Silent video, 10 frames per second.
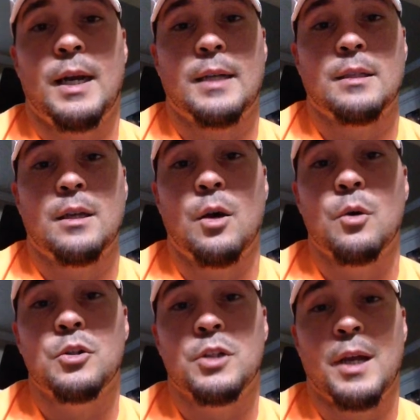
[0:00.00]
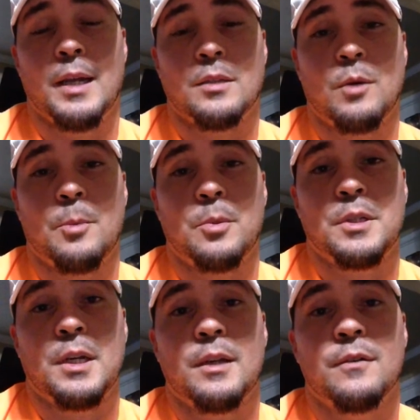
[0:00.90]
and as a coach and as a
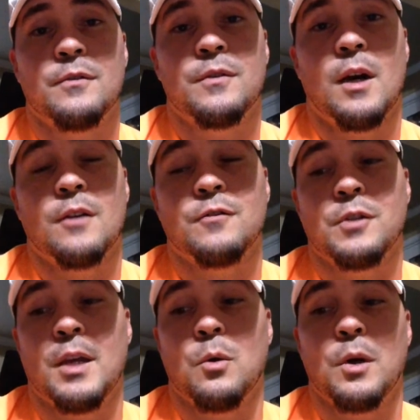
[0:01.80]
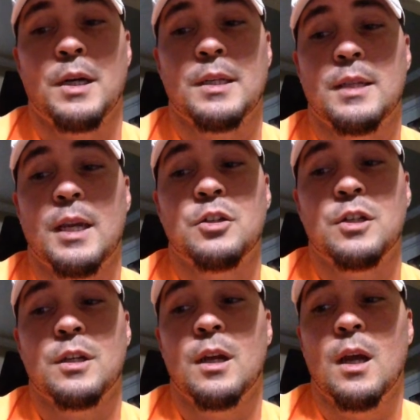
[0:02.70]
representative for that
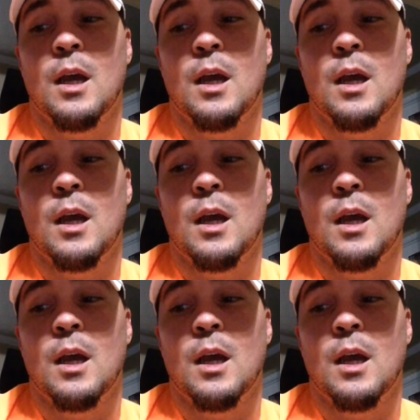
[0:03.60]
organization.